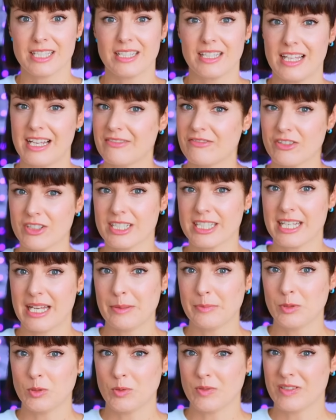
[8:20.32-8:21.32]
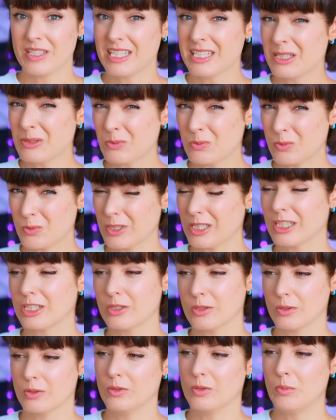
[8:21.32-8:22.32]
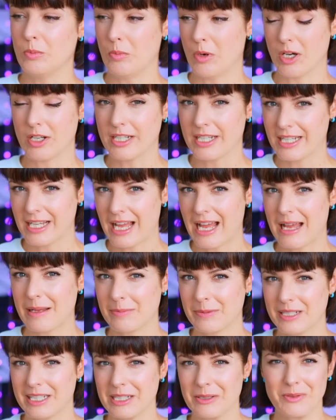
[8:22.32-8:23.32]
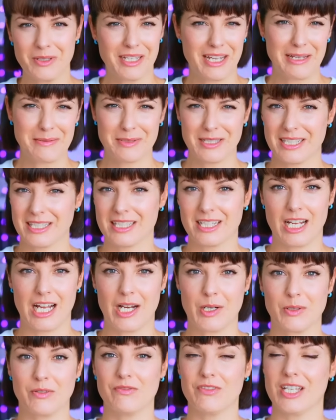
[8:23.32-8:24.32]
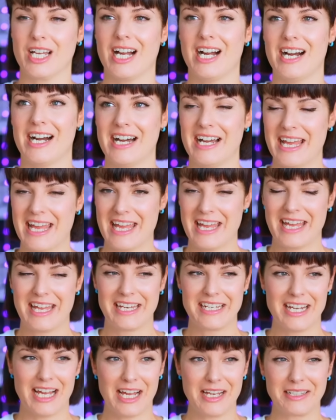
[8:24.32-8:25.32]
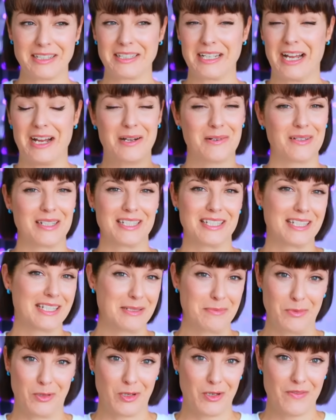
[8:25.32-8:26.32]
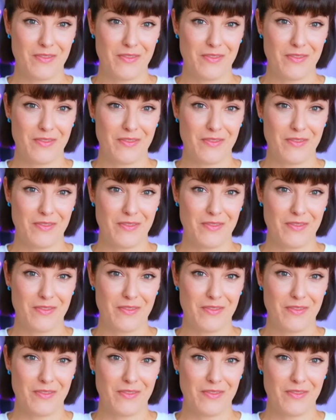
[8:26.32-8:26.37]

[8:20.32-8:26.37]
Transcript: Like, for example, we've seen some really cool modding happening with games like Skyrim V R, and I can't wait to see more of